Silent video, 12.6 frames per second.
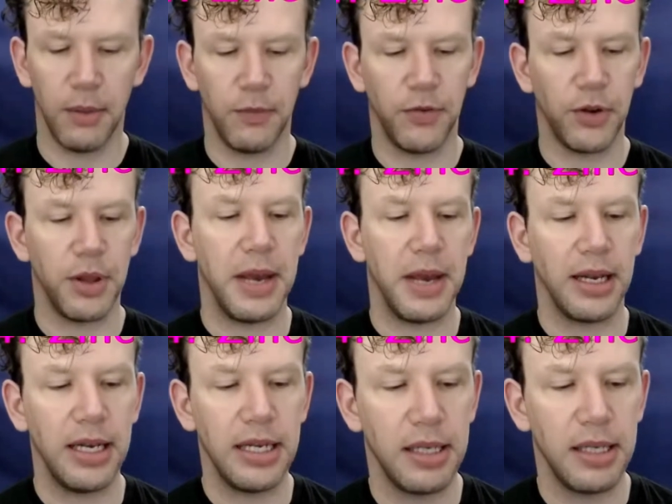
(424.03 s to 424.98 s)
For the
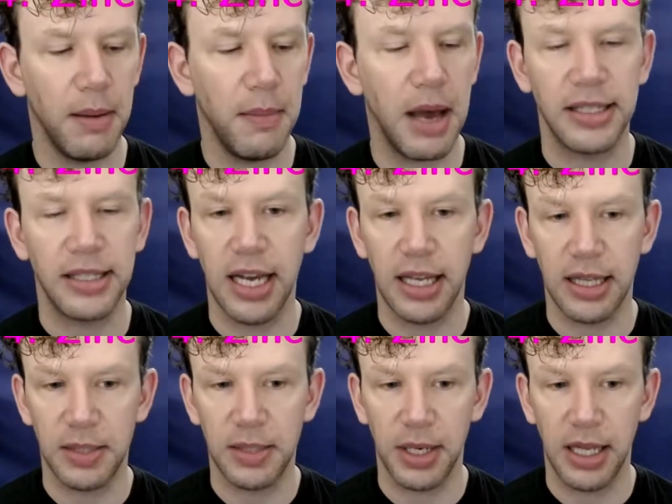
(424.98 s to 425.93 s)
magnesium, I take
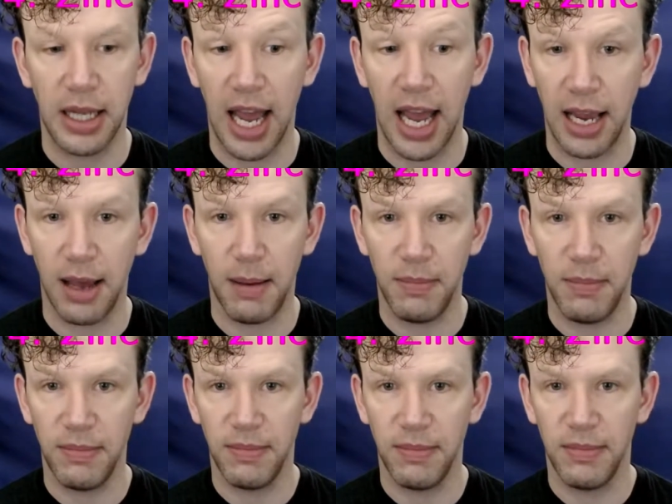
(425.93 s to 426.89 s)
this one in the AM.
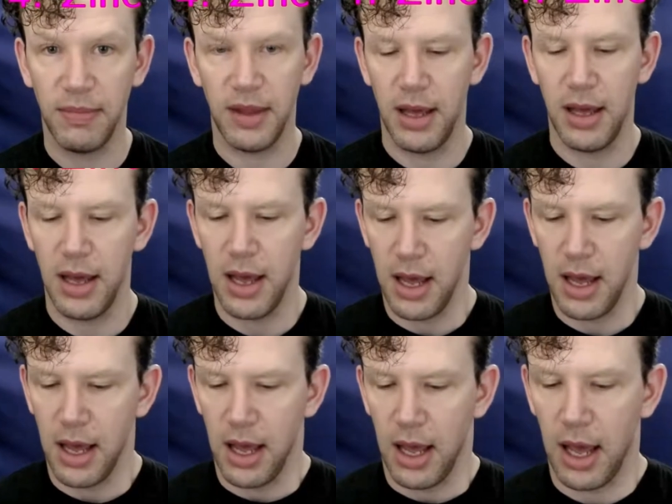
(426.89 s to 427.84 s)

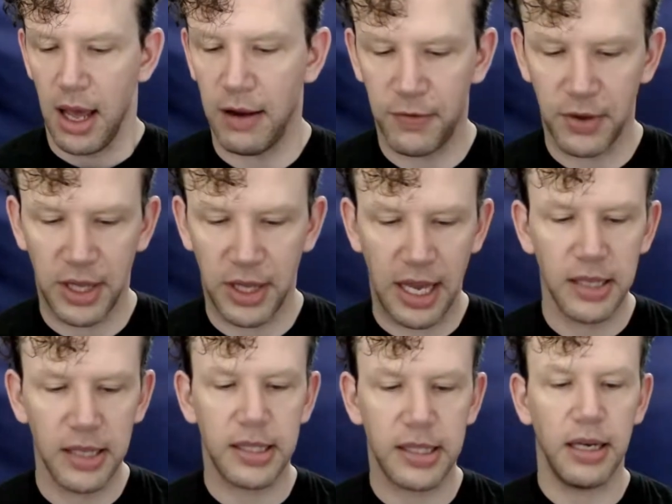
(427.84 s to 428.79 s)
And for the
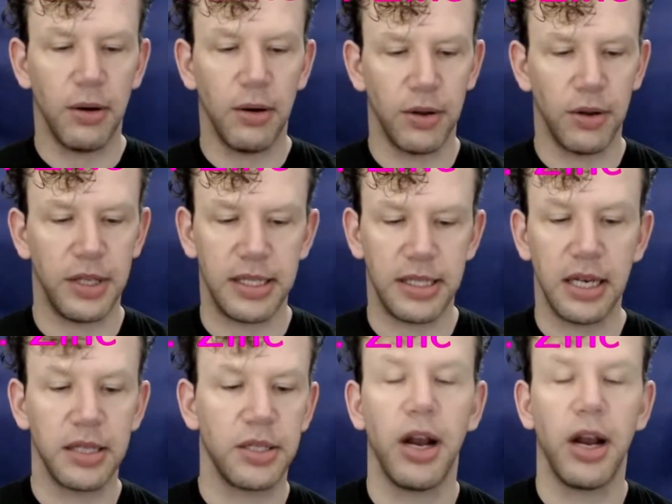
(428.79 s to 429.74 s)
calcium, or the
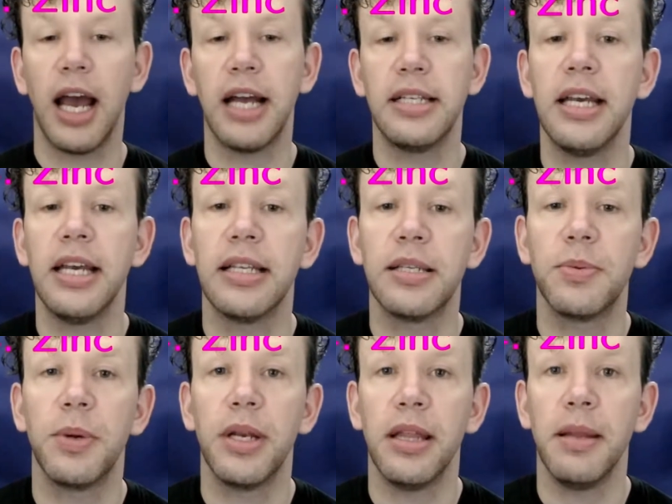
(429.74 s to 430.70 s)
zinc, sorry, I take this
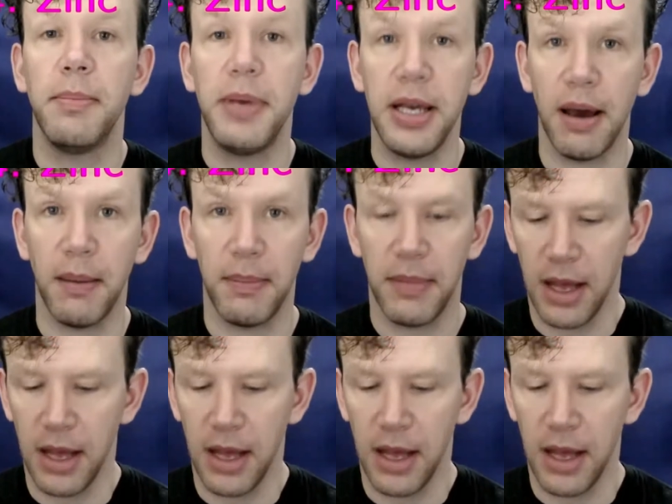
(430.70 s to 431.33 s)
one in the PM.